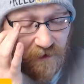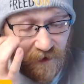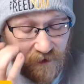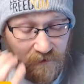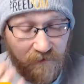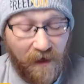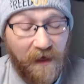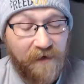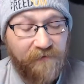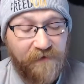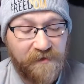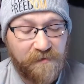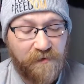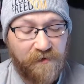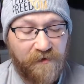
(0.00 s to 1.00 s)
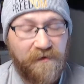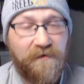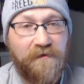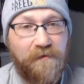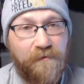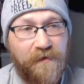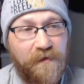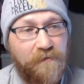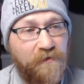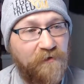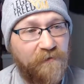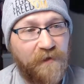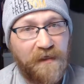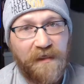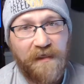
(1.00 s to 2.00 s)
a lot of us within the Liberty
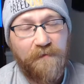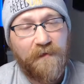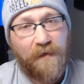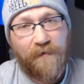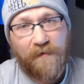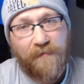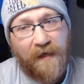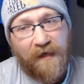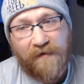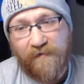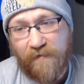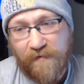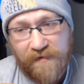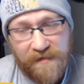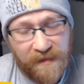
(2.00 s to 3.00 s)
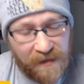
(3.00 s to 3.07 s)
movement keep coming back to is